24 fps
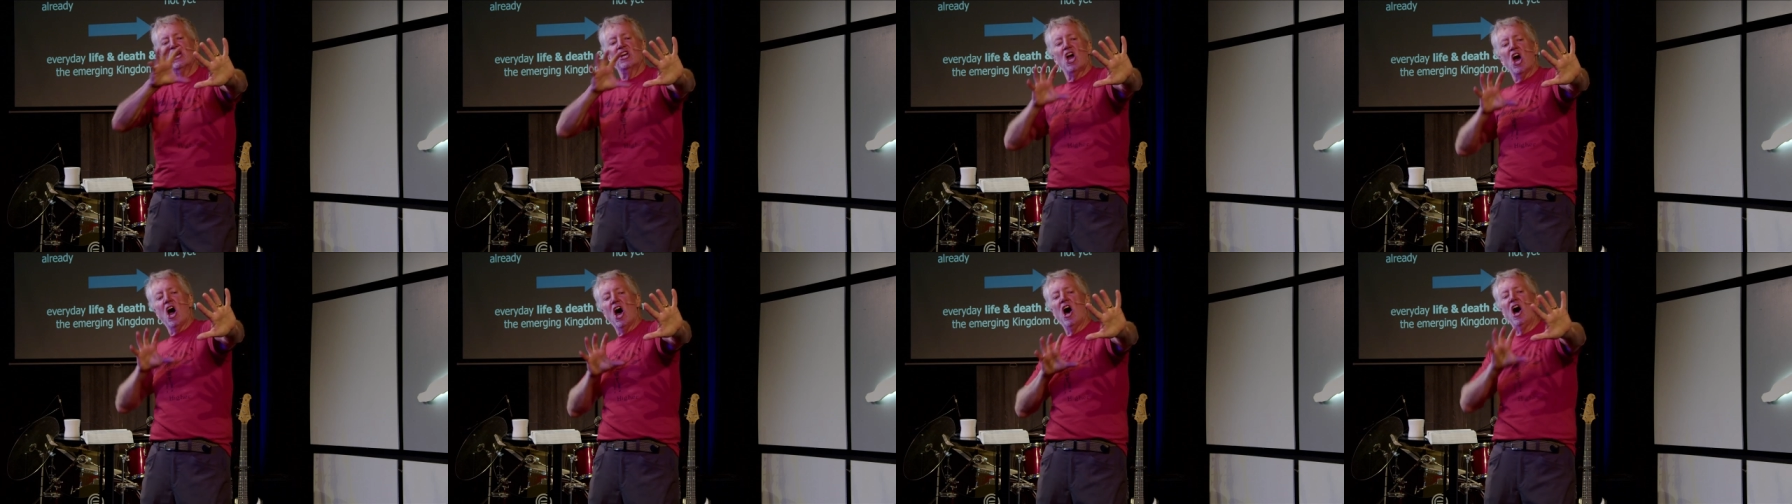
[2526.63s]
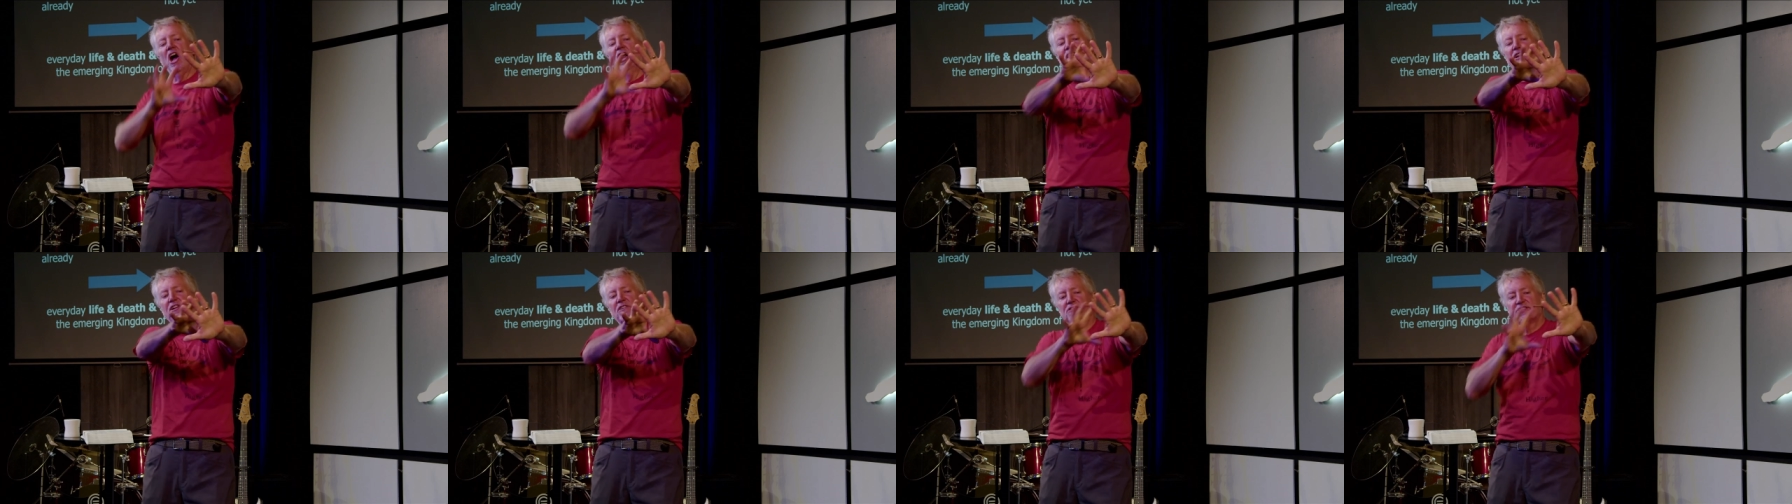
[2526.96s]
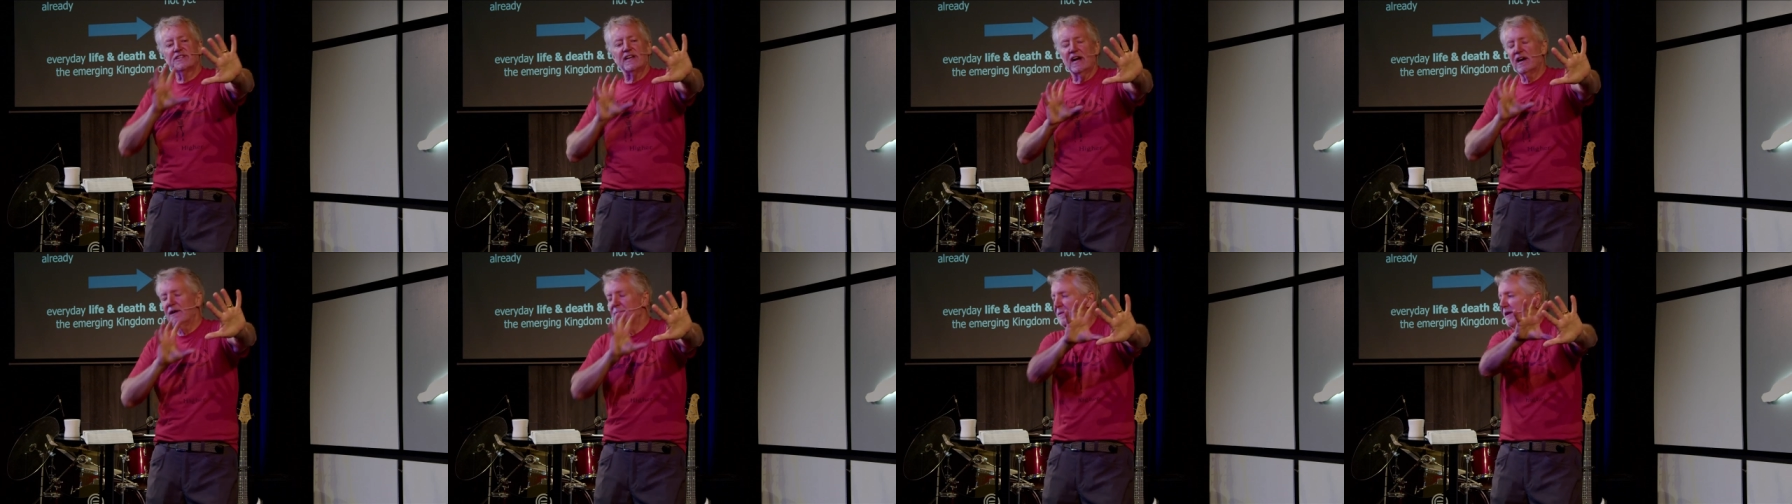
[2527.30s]

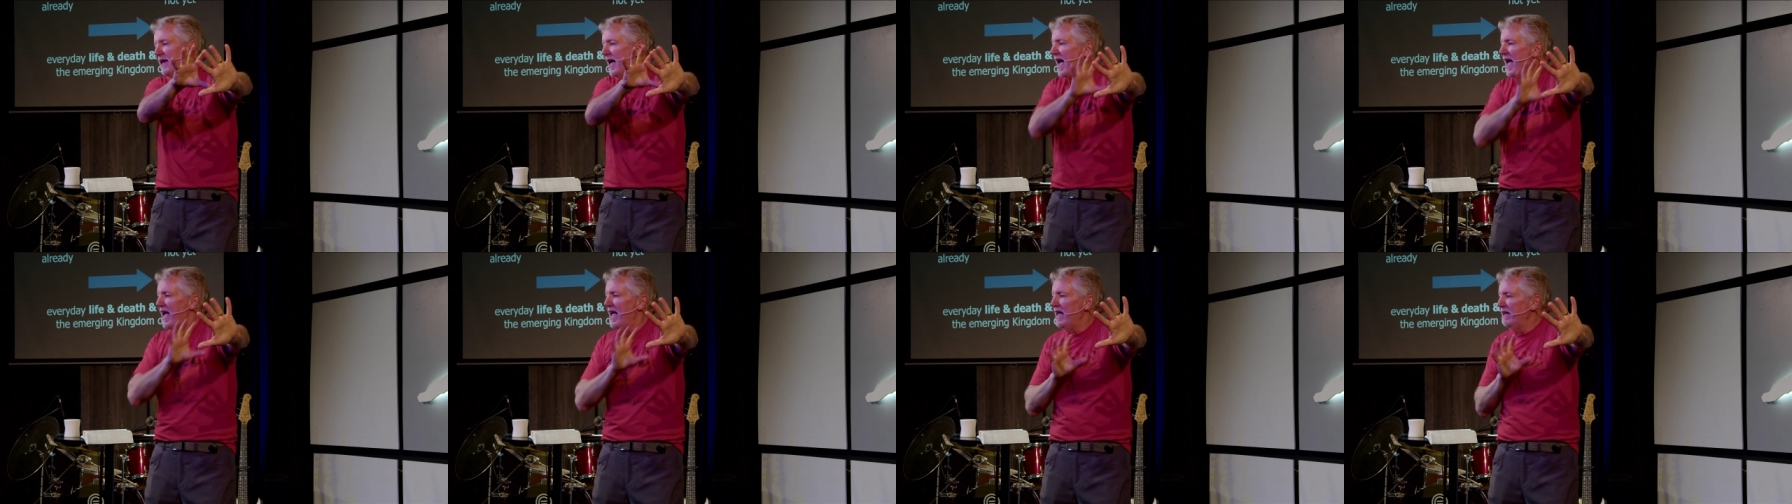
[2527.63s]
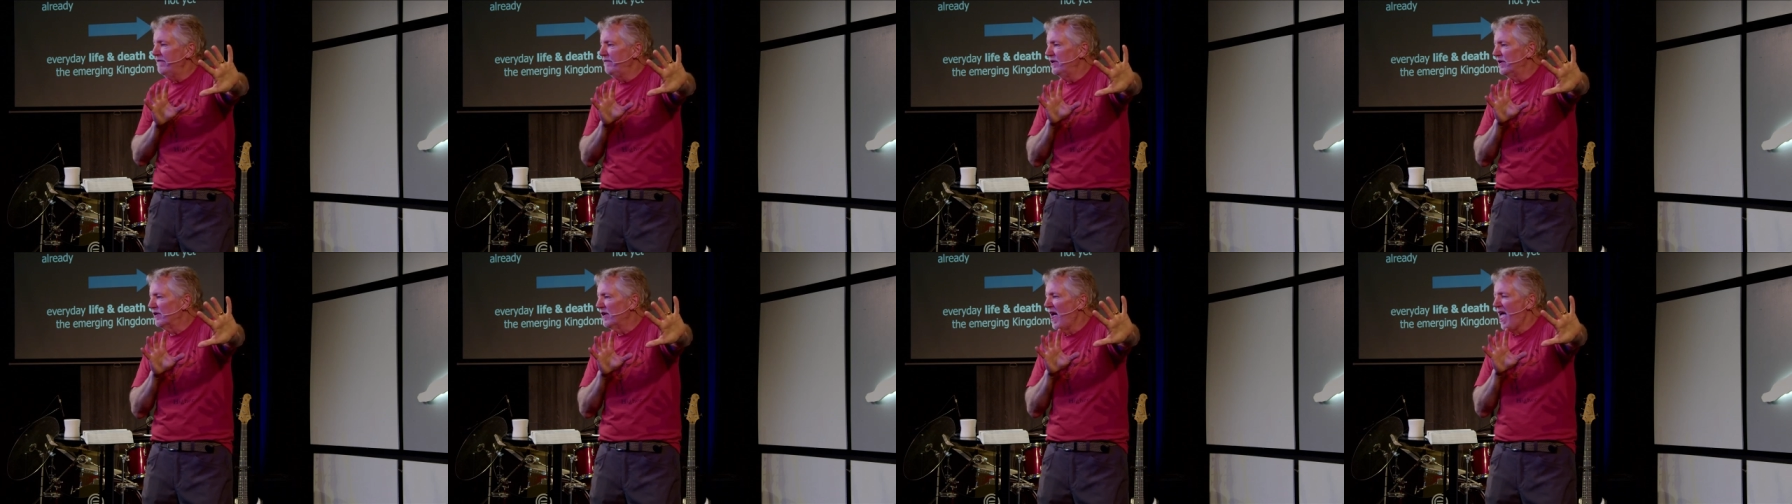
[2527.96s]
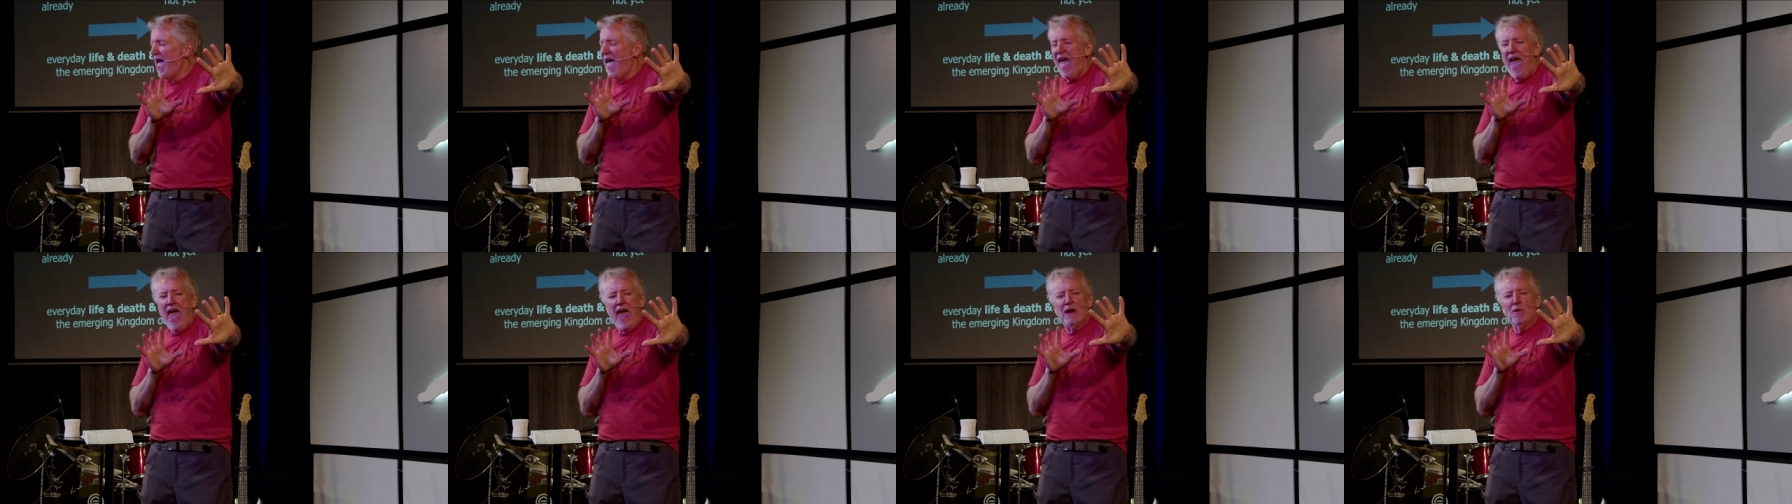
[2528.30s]
colors our behavior,
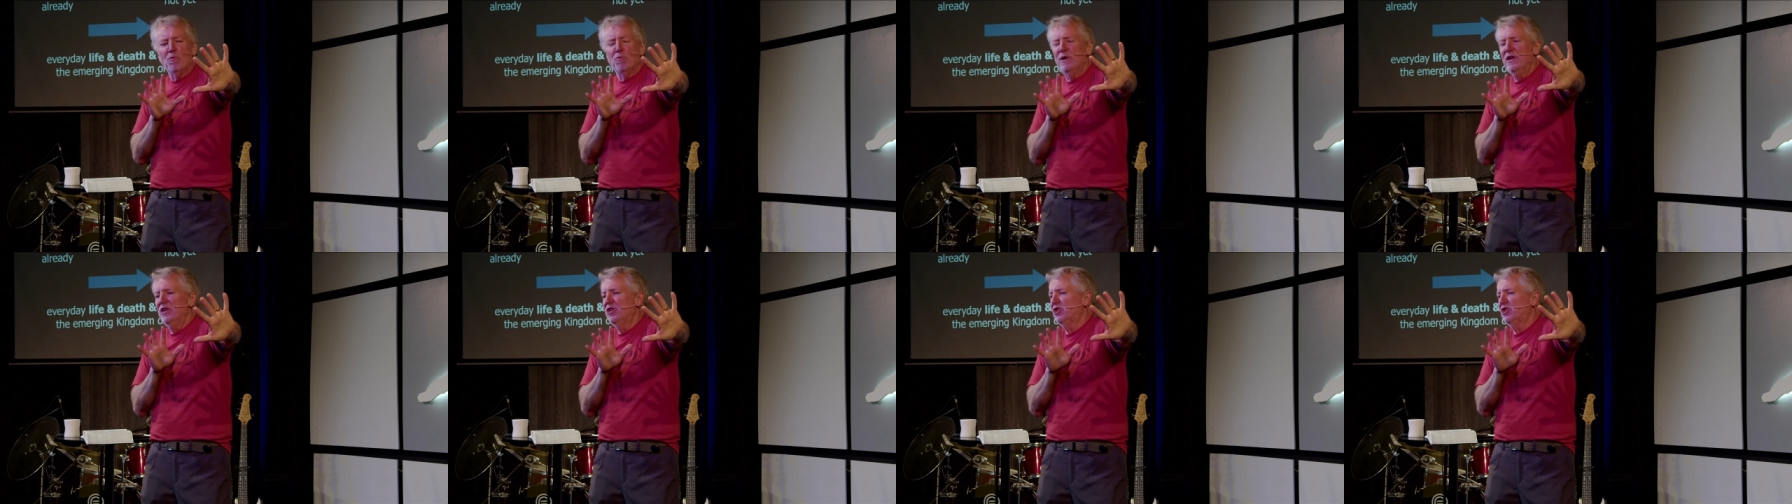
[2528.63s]
and we